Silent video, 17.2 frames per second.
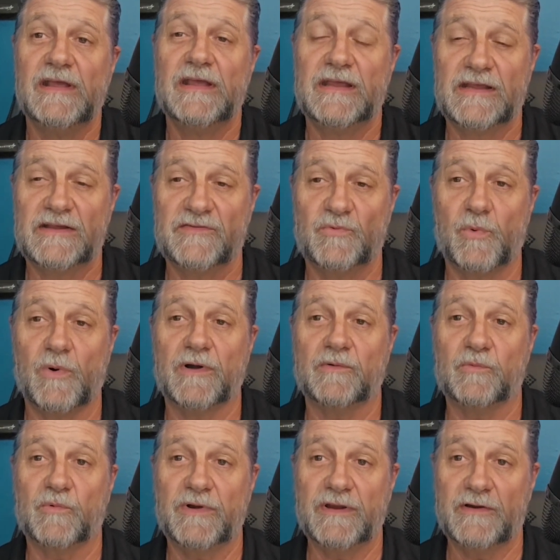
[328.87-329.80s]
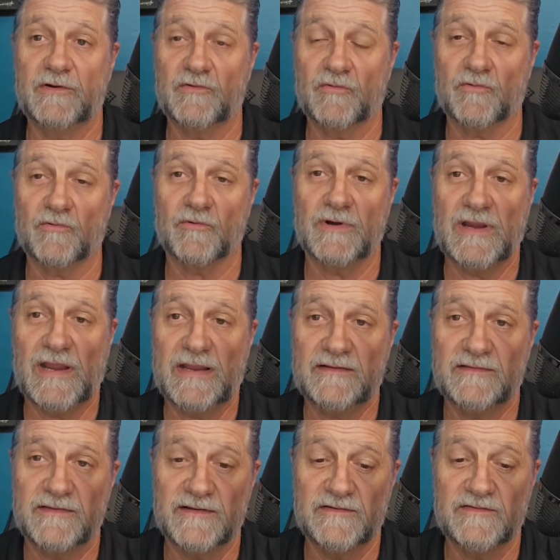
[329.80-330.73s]
is where we
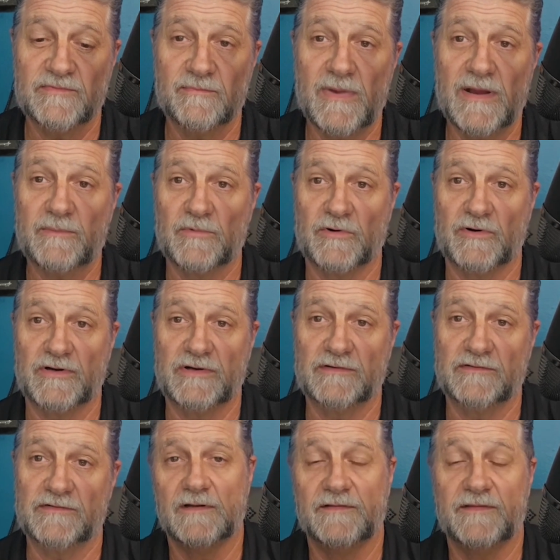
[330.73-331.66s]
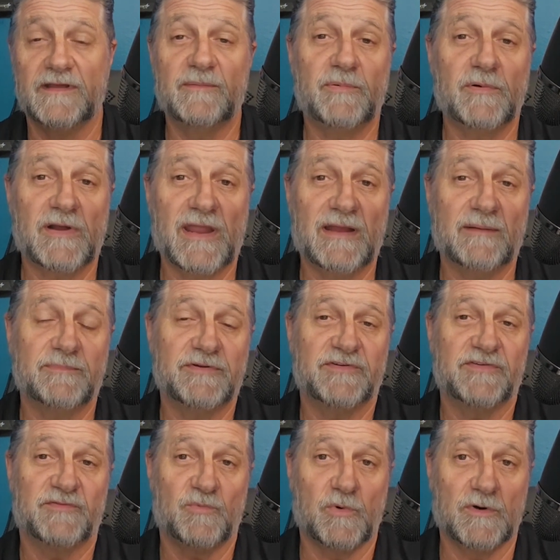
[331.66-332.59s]
create these memories. The
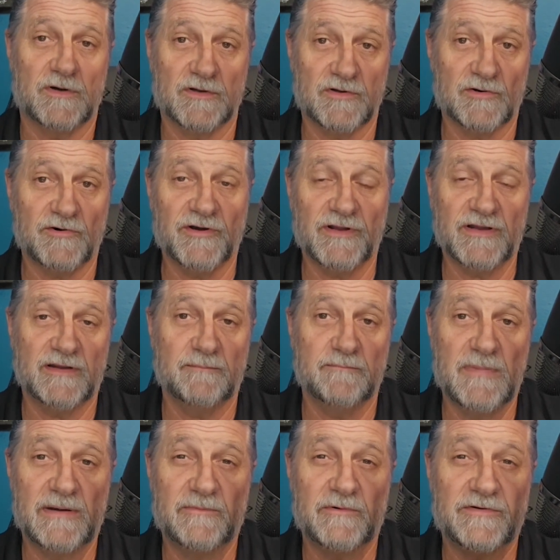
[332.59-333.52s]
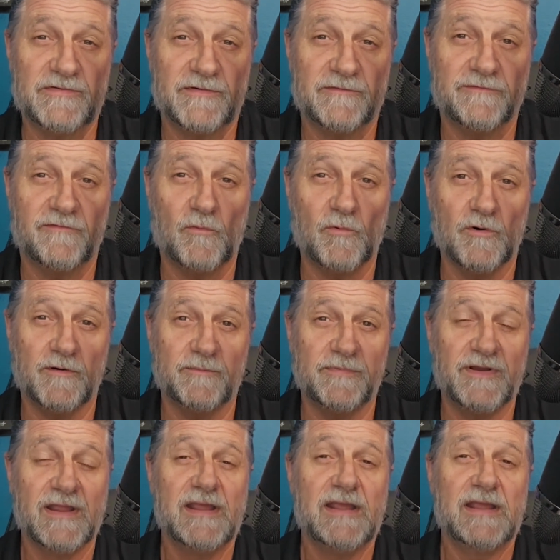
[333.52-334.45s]
hippocampus is where learning and memories are
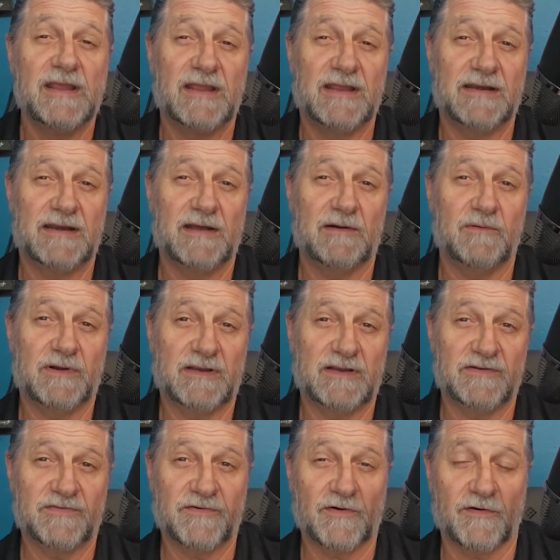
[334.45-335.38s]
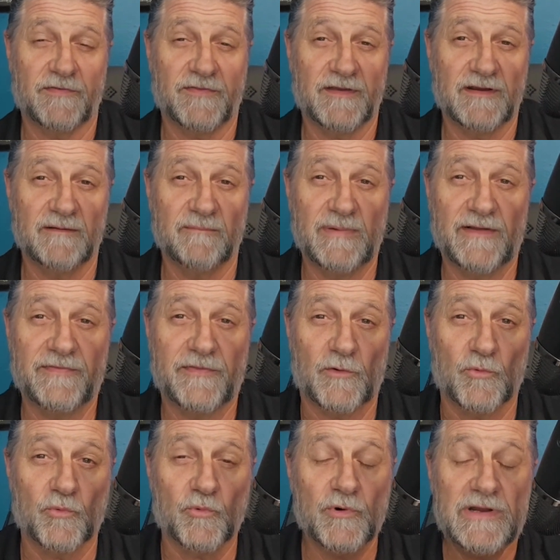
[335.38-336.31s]
formed. And now we can start thinking about the
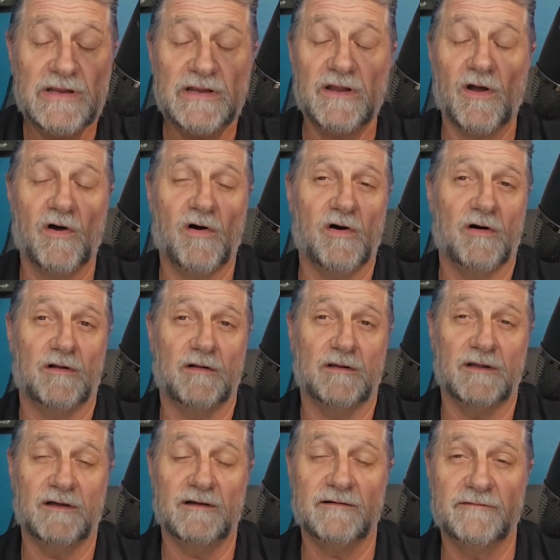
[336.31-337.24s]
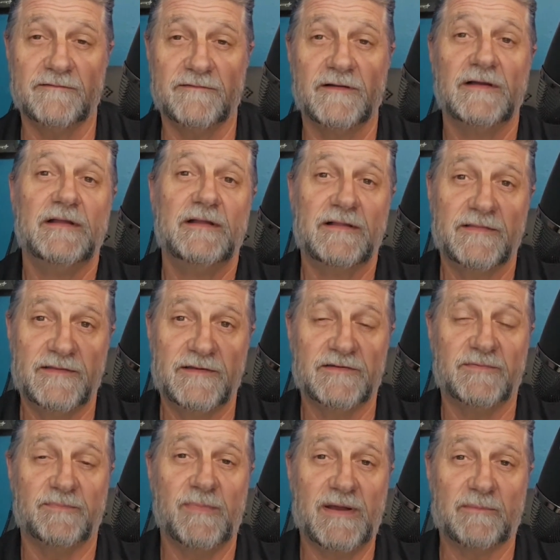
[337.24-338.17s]
recall of
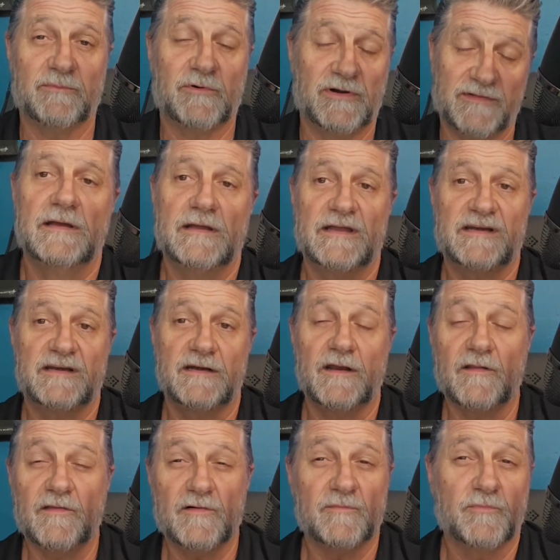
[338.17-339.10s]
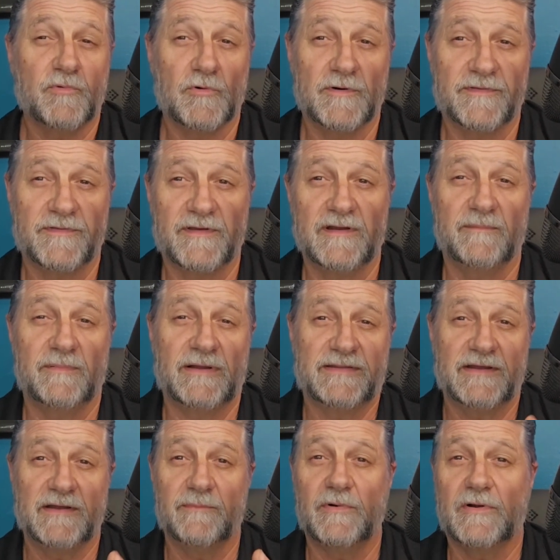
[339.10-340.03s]
this memory. And another important thing about
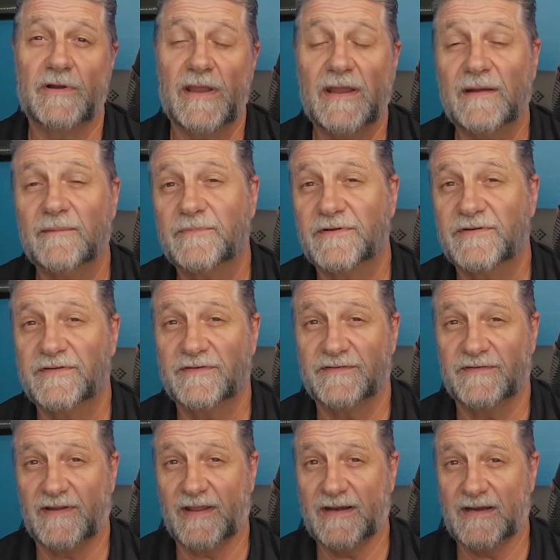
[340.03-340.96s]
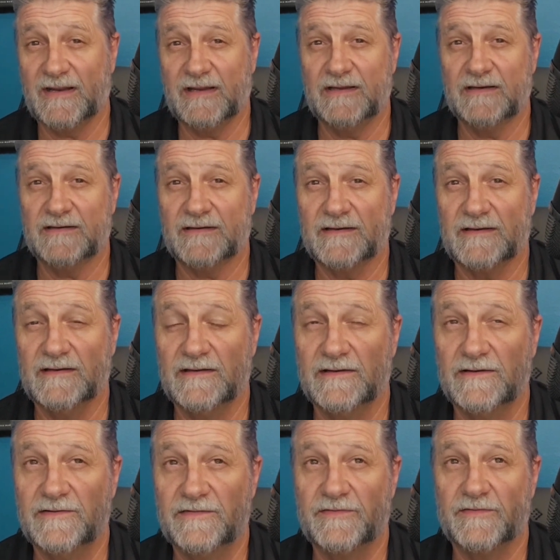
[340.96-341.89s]
the hippocampus is that it
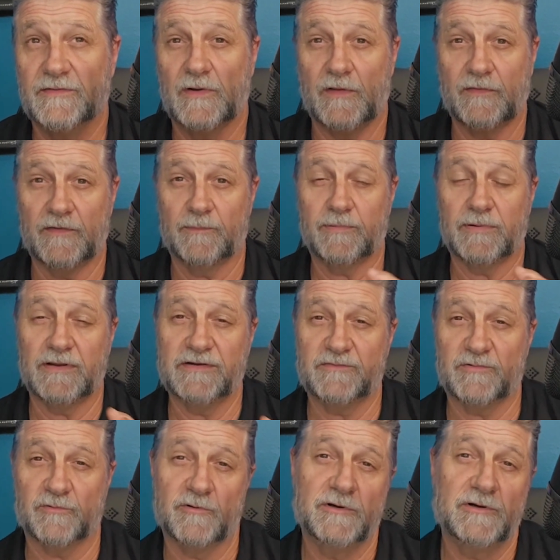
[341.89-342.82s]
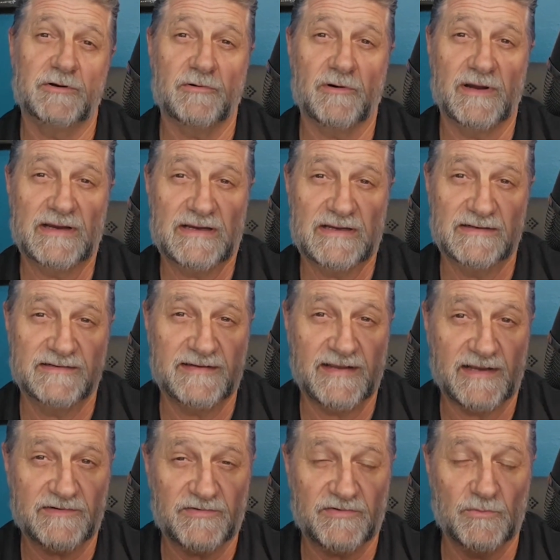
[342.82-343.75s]
is the place where we create
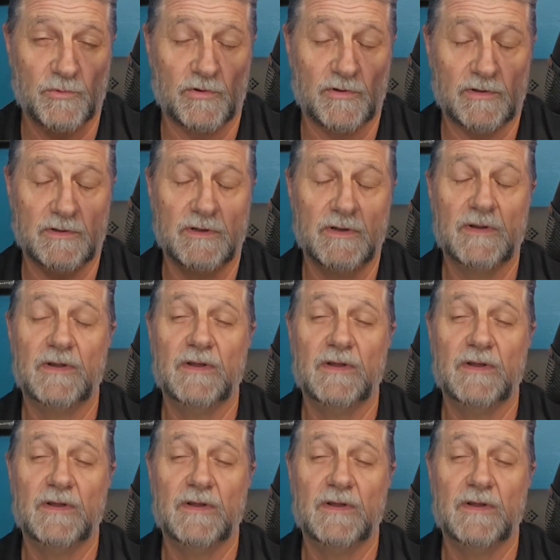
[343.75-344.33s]
contextual